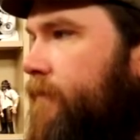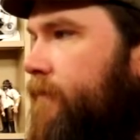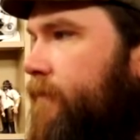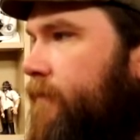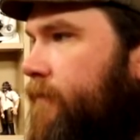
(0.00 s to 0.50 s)

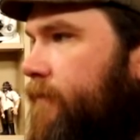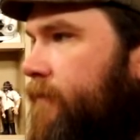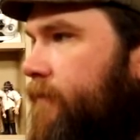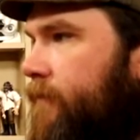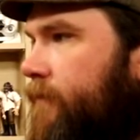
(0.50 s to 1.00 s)

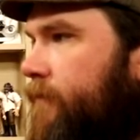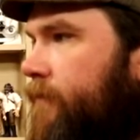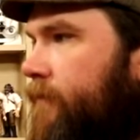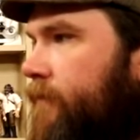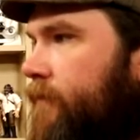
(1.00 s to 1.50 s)

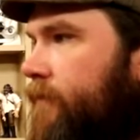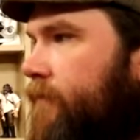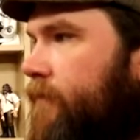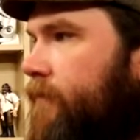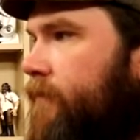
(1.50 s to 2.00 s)

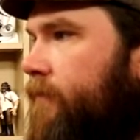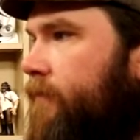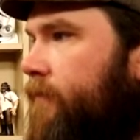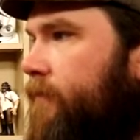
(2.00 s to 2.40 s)
The person shown says nothing.